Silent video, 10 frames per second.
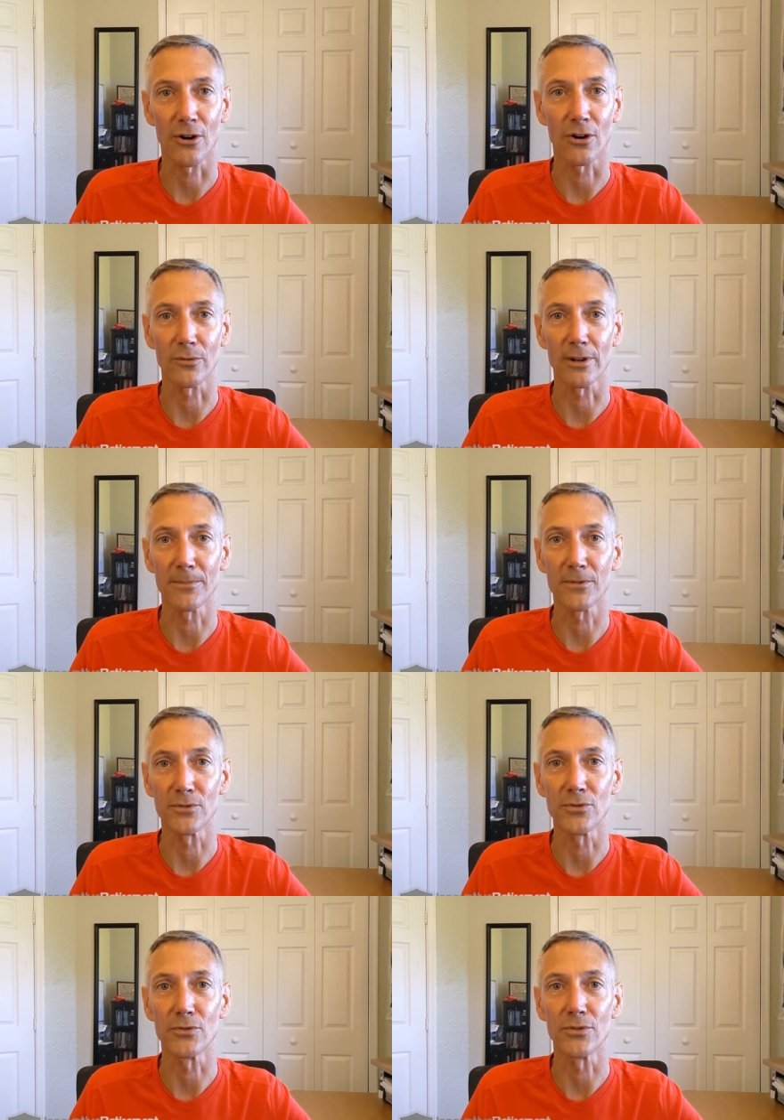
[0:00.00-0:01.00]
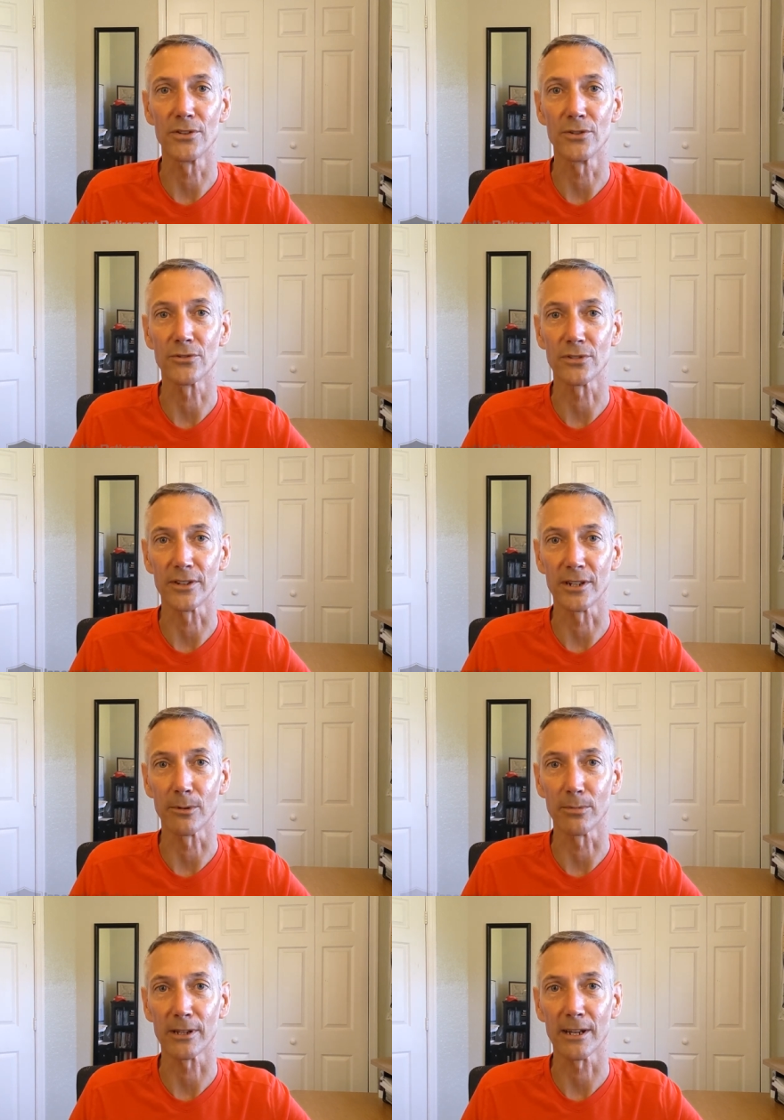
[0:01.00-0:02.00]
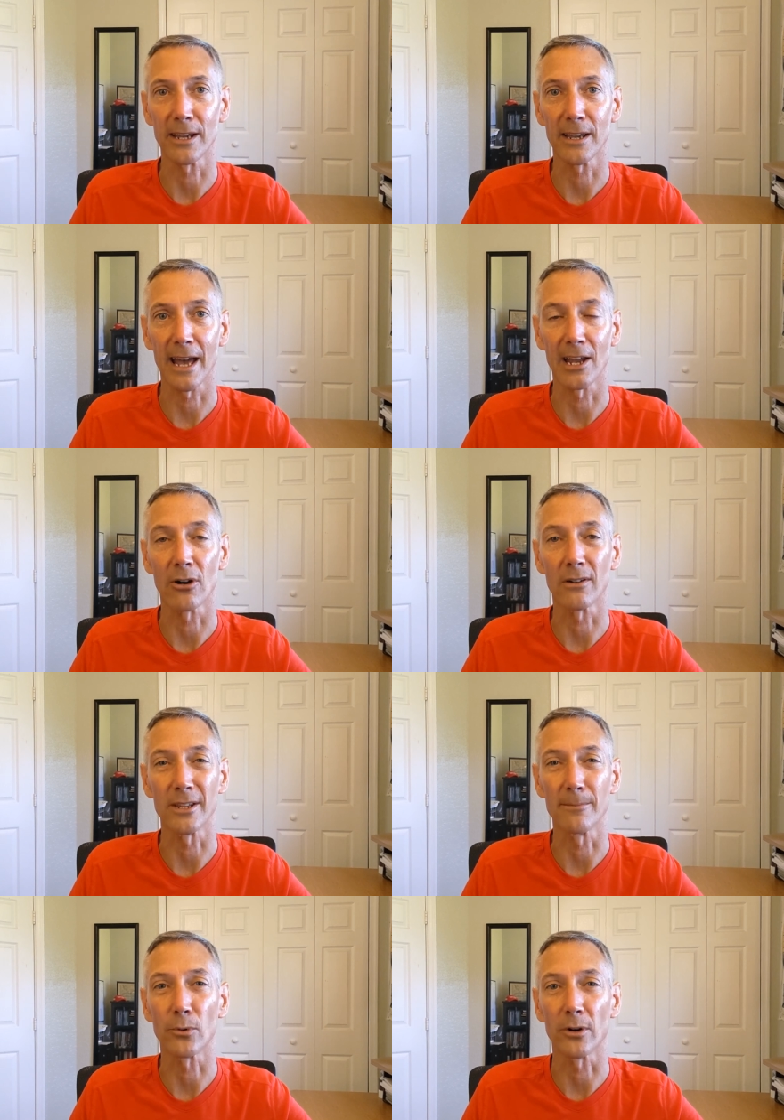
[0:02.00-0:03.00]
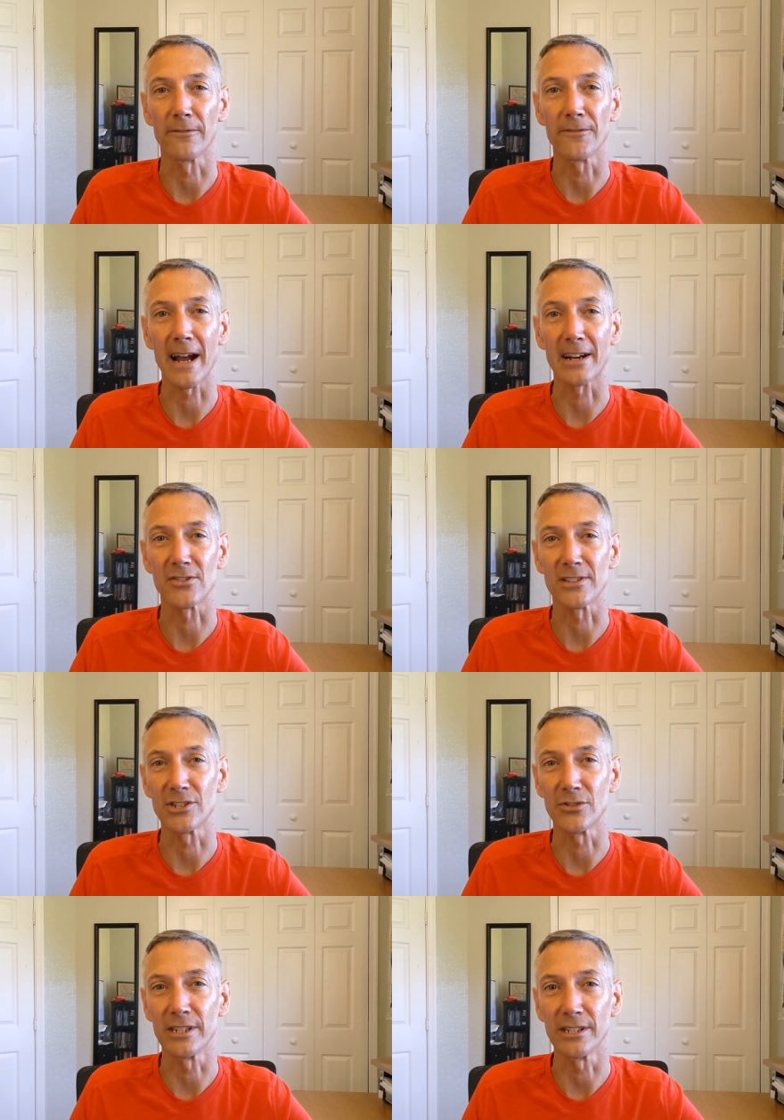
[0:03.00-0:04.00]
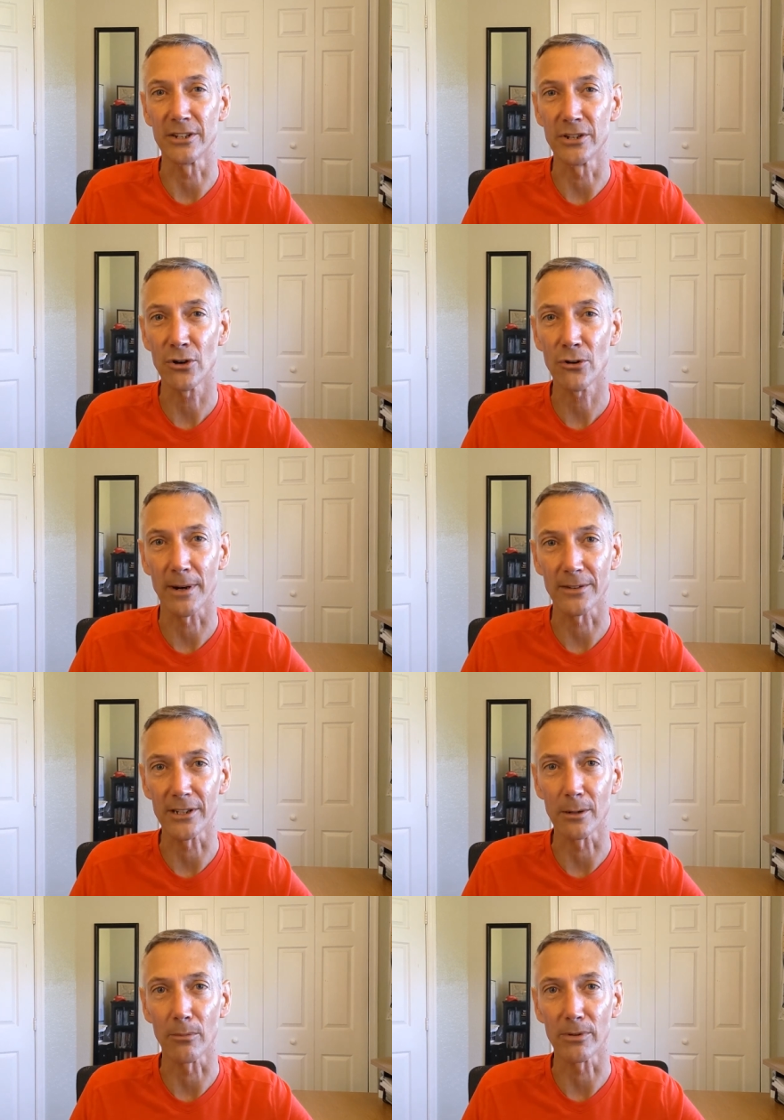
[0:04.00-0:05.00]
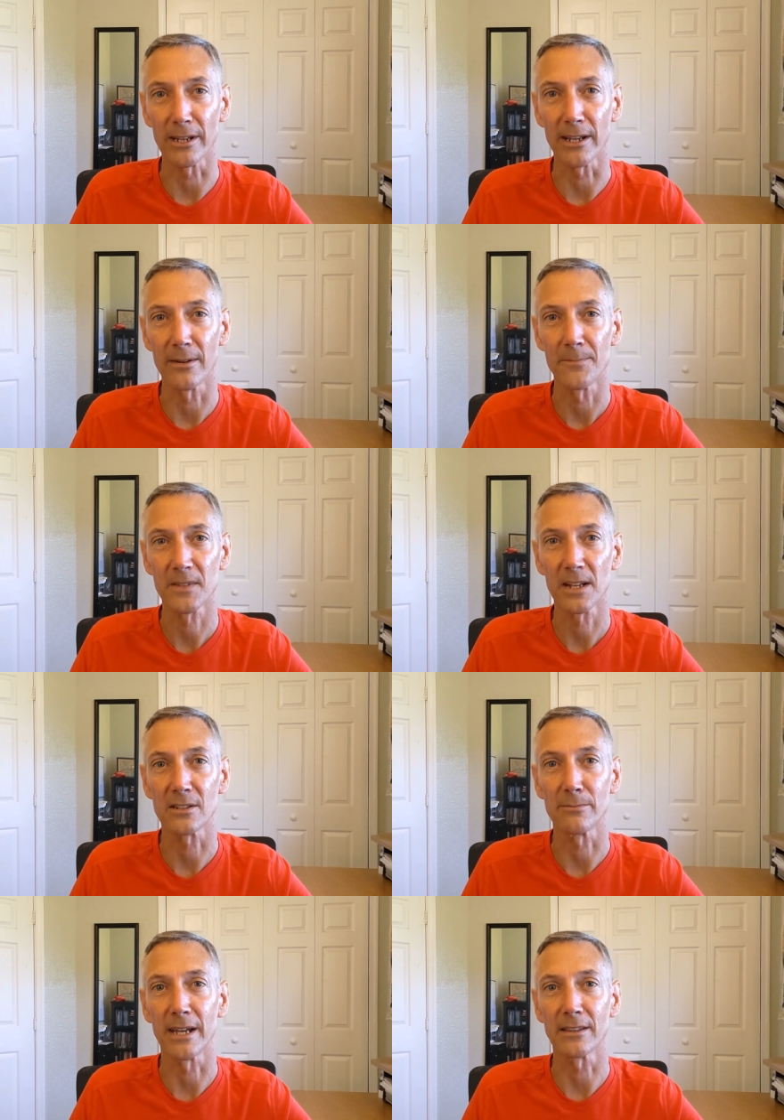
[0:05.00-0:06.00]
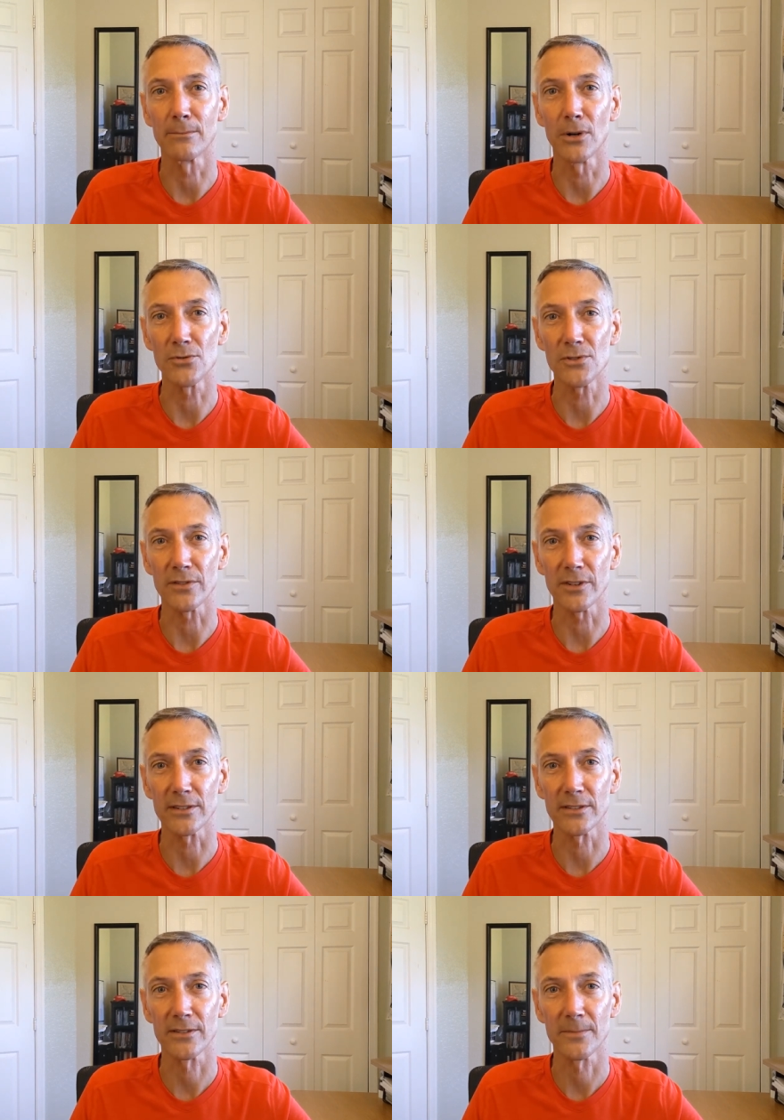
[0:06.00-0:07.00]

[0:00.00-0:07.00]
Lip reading: all the way up through the use of the double play and all the important factors that you need to know about the double play to make the most of it.